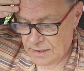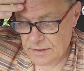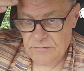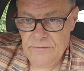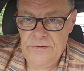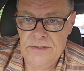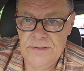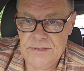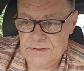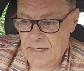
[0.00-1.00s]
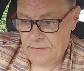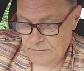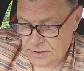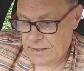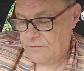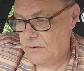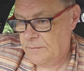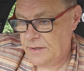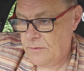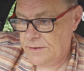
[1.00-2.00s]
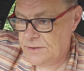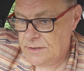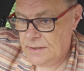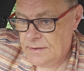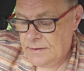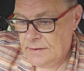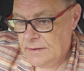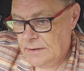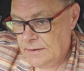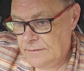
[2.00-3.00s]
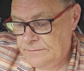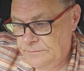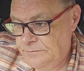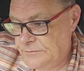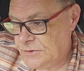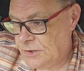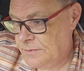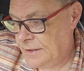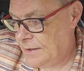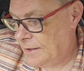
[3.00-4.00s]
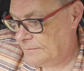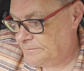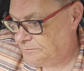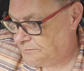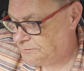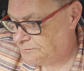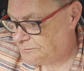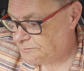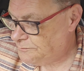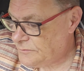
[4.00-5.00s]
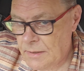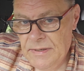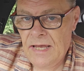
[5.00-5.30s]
like the Rivians and that, which have quite big ones. Excuse me. But